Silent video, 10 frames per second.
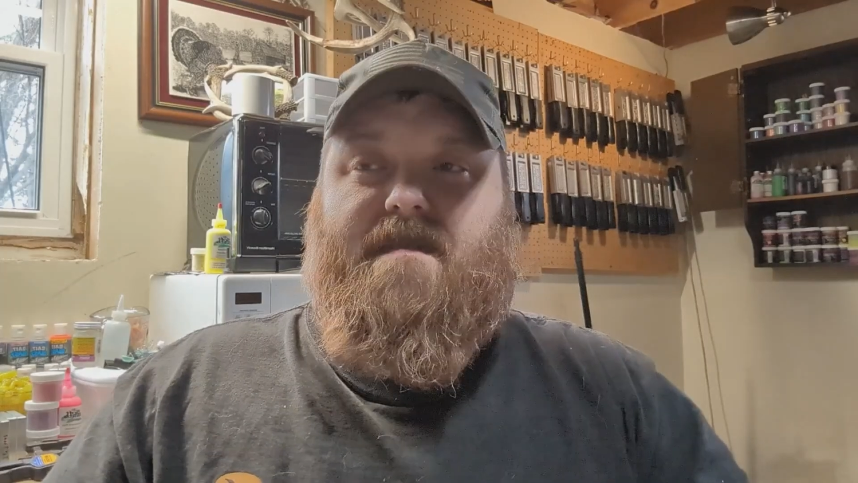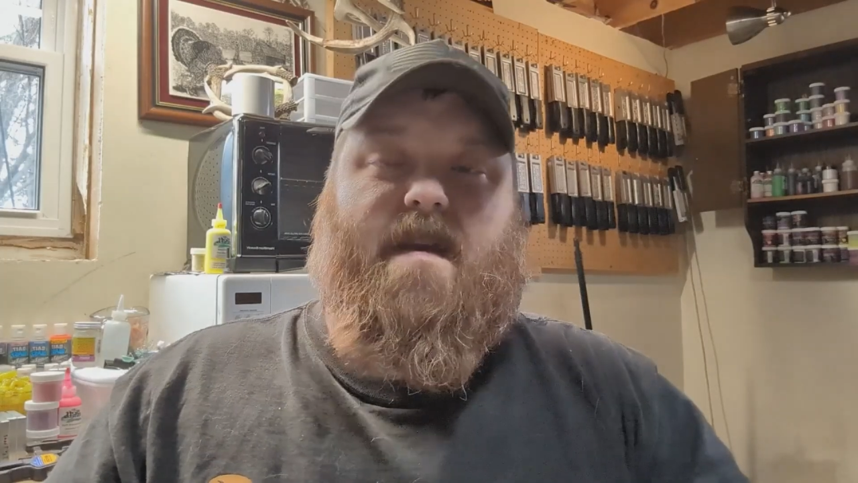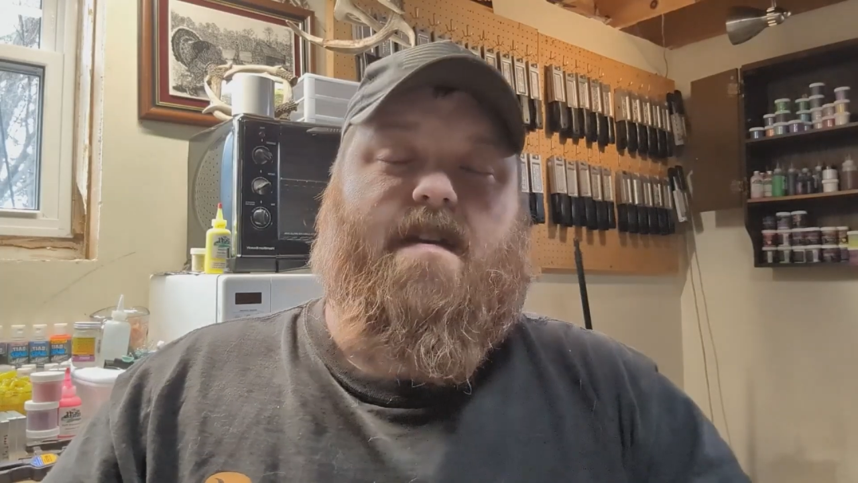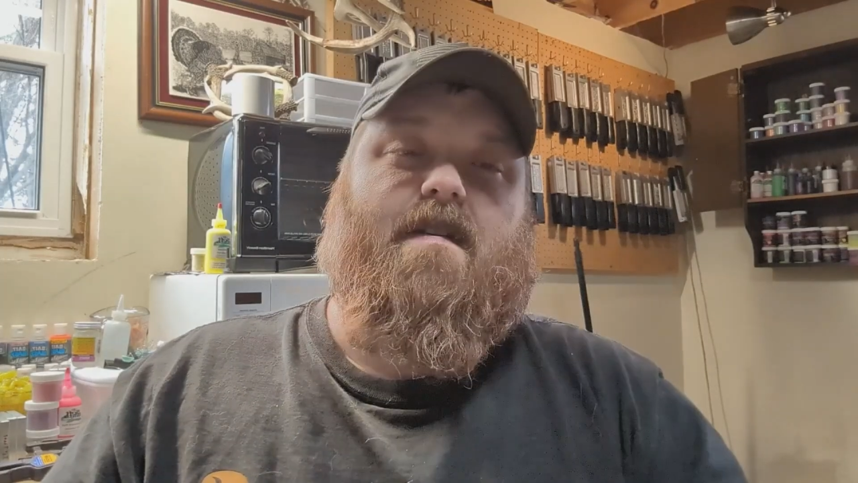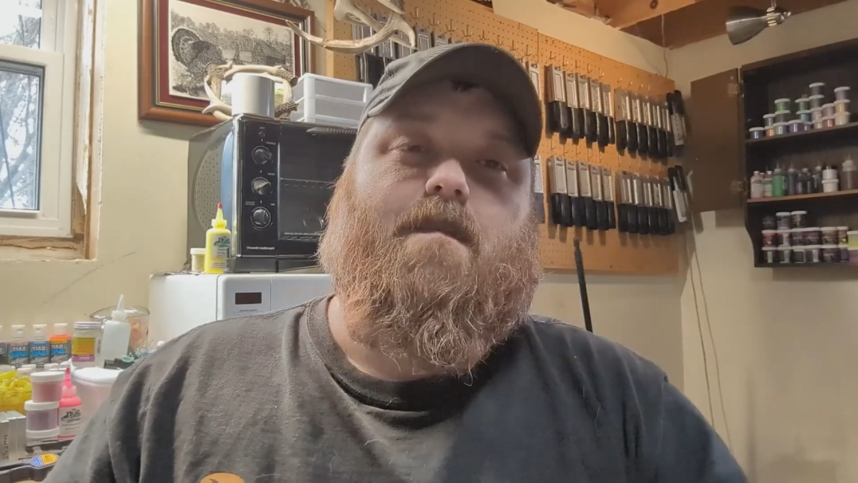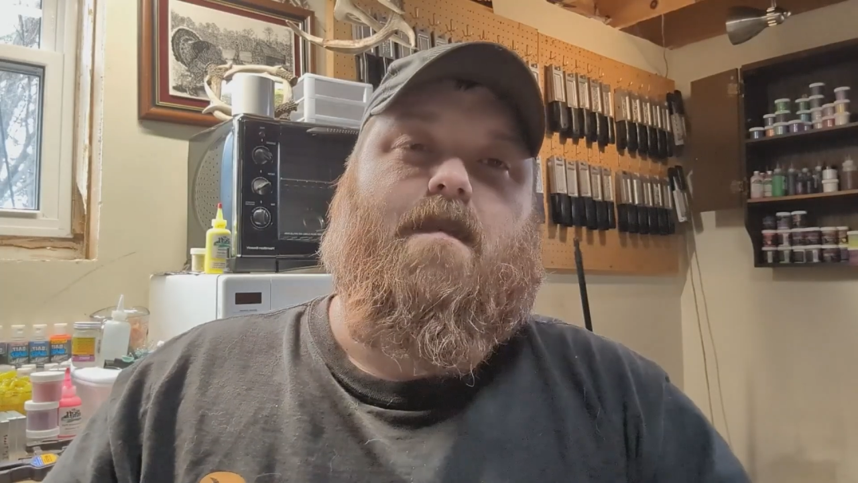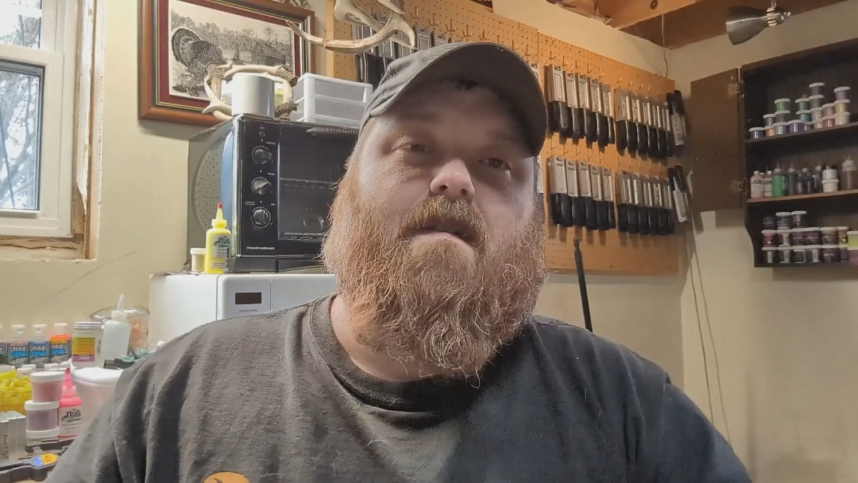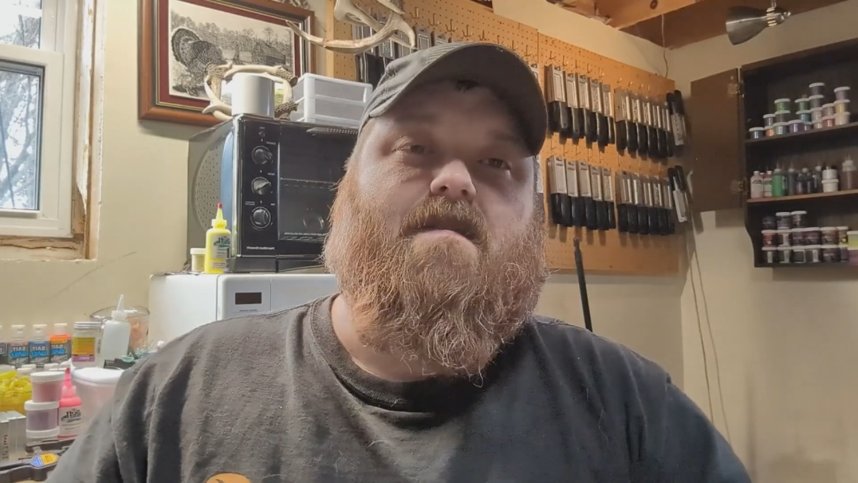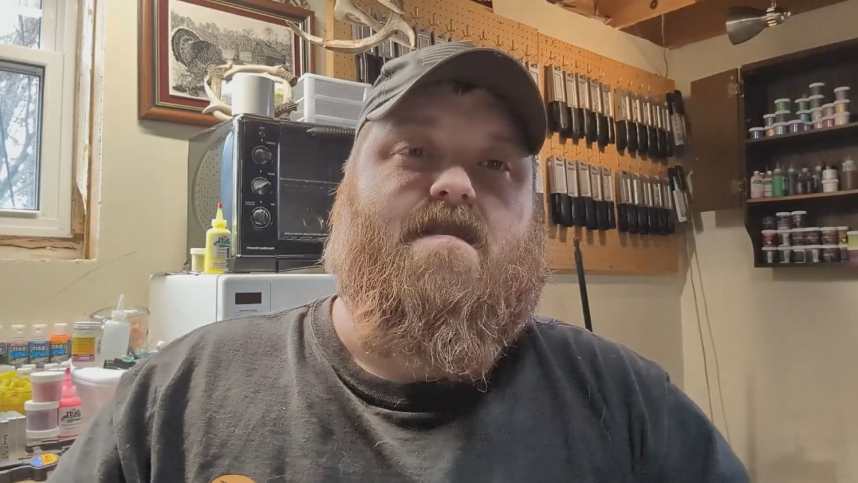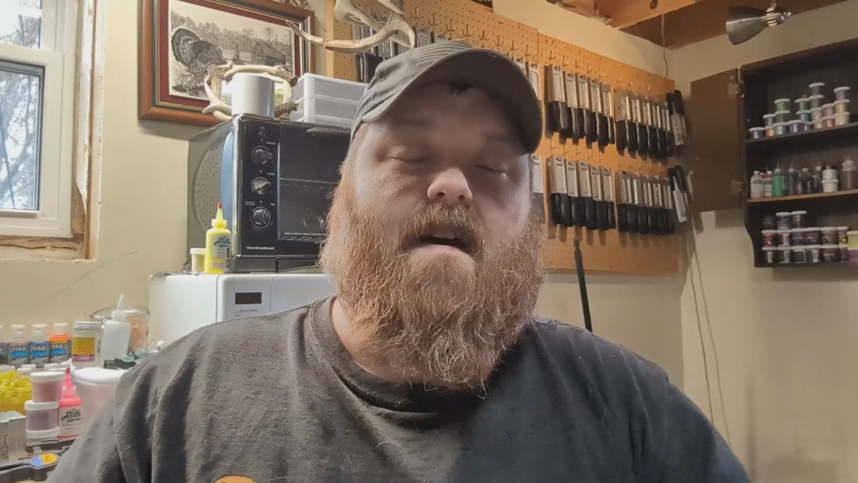you're making up your
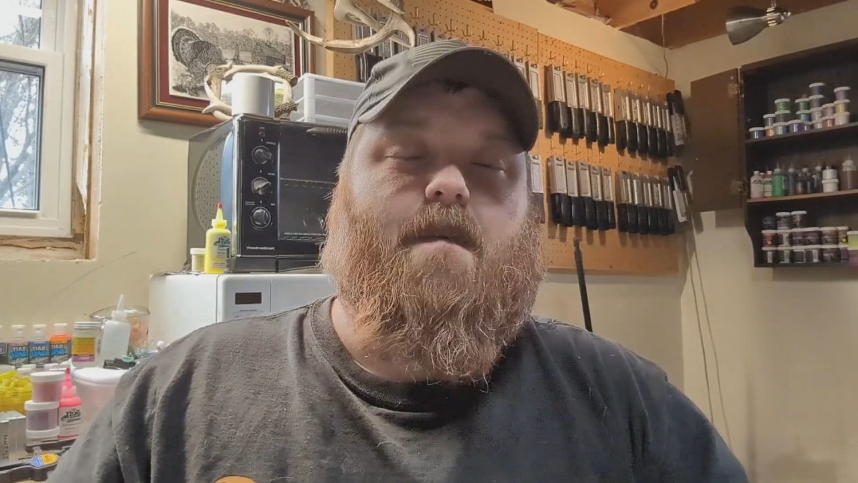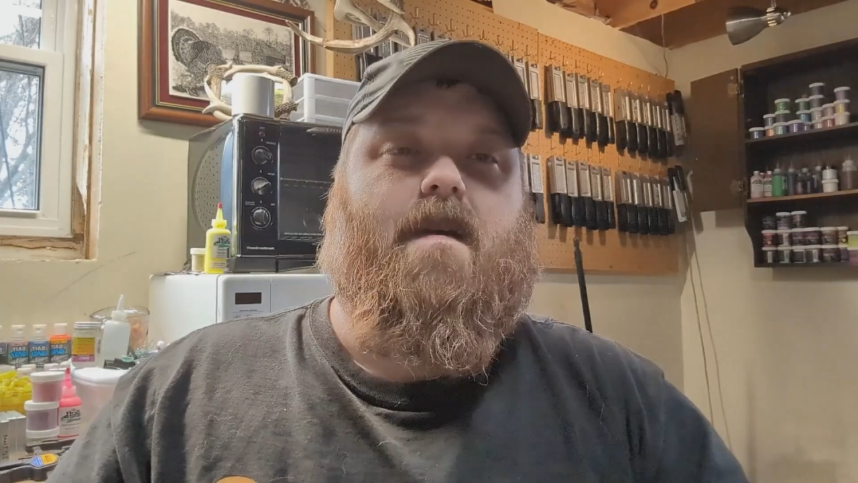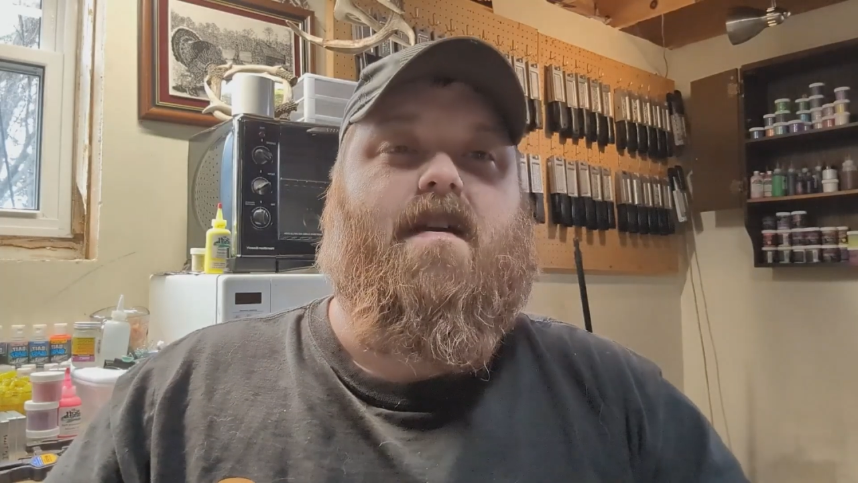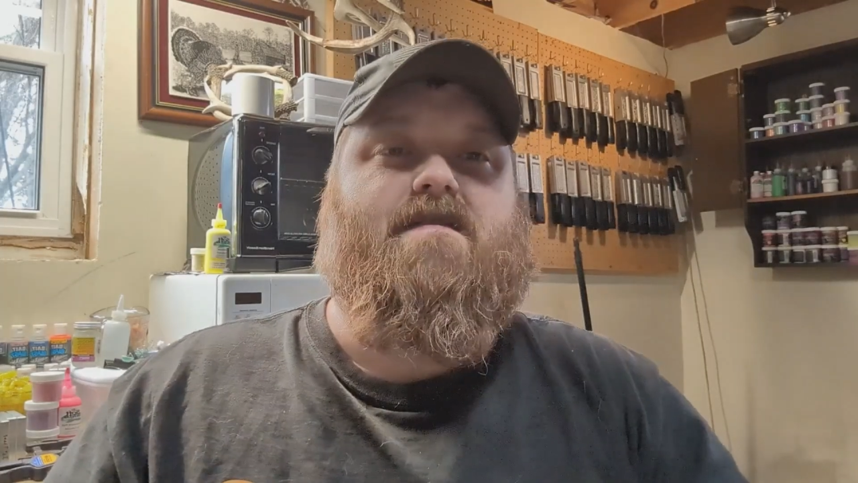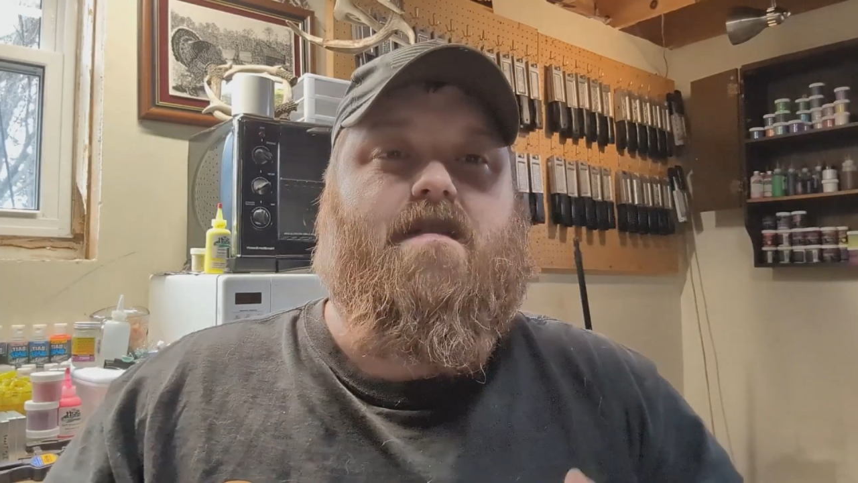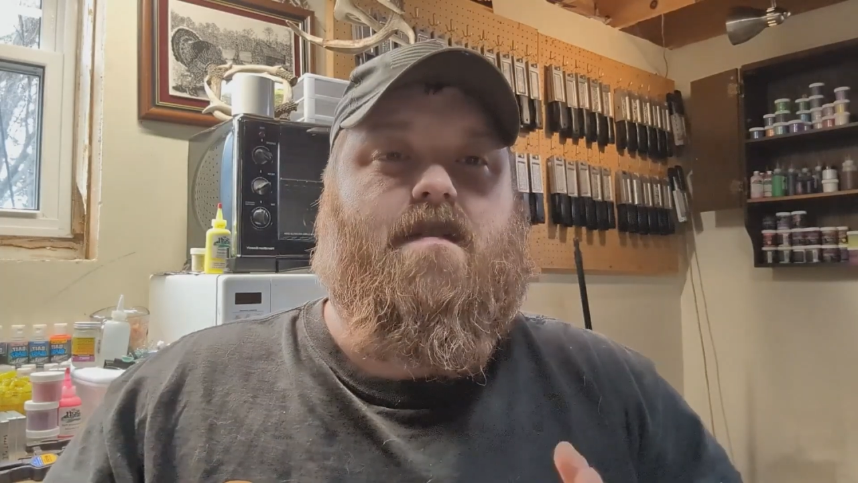own soft baits,